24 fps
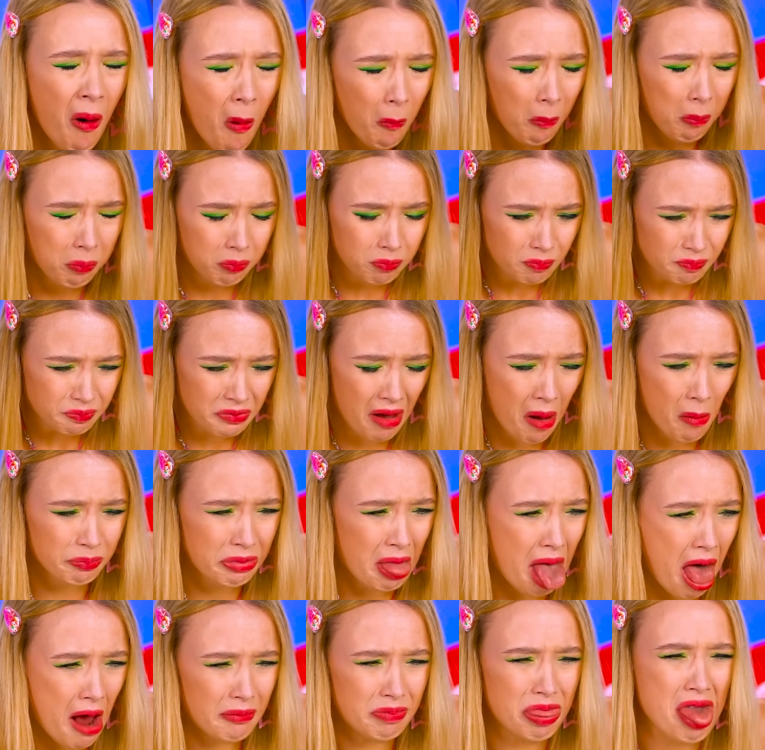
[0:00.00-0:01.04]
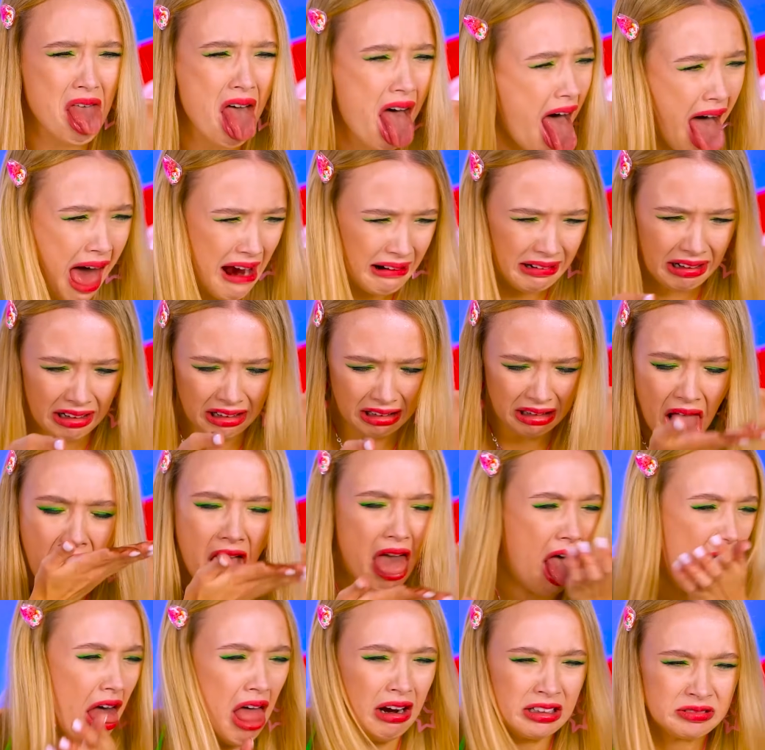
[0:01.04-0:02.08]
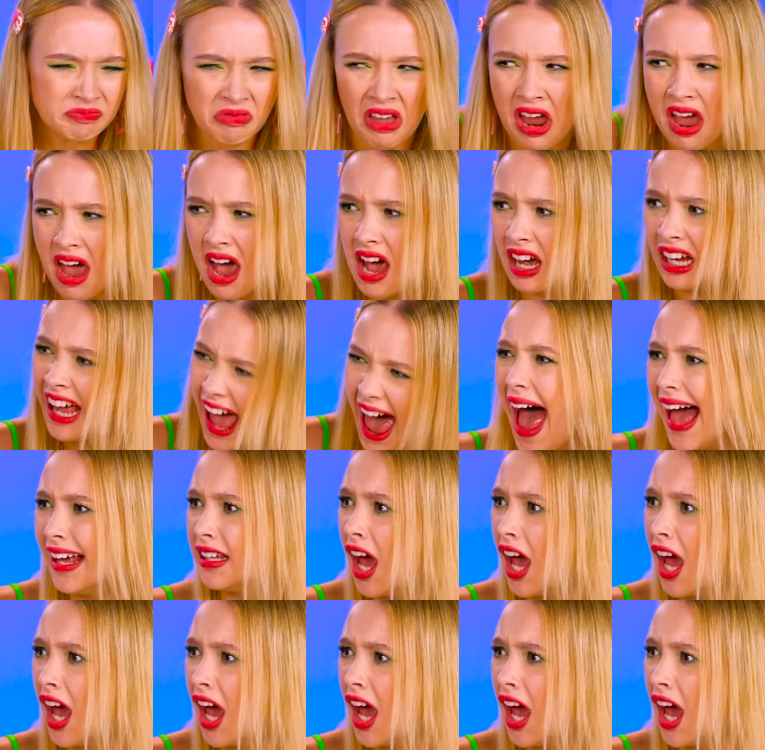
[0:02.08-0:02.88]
have much to say except for that poor soul.